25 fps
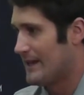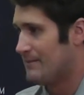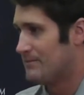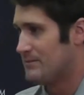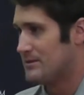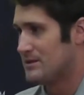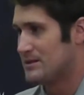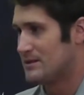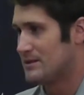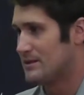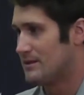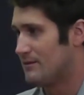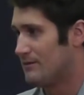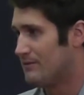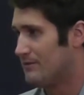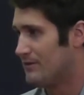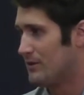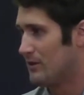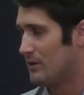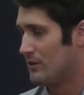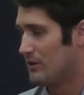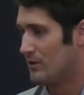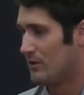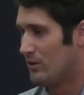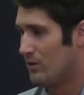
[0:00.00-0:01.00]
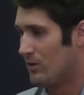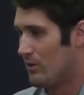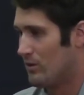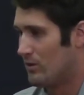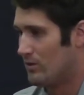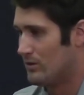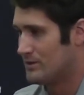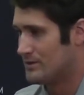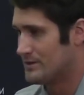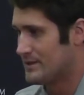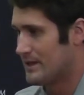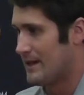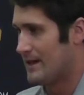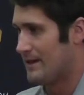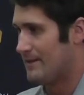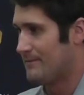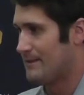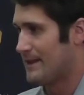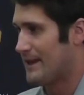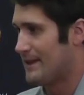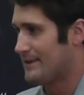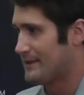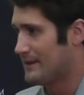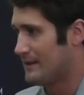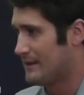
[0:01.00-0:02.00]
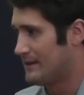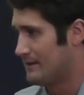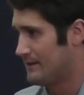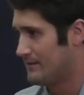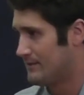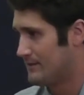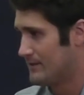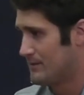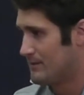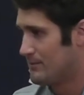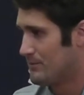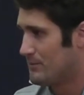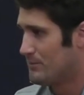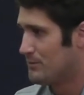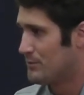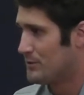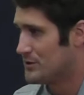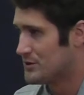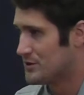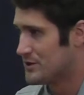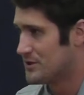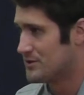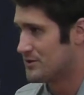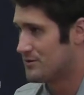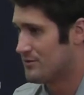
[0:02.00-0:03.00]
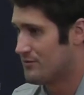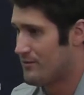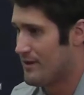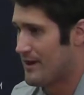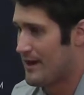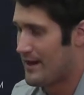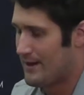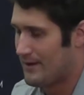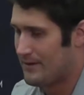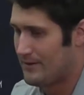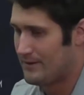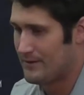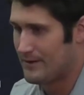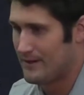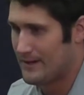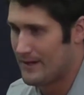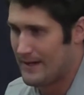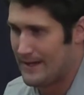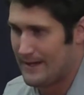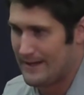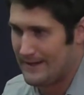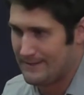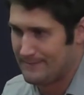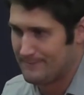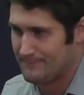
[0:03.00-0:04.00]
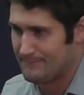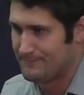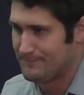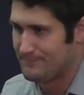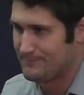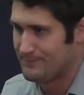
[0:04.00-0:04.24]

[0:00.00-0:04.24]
game, just filling the holes, um, not letting them push us around. Um,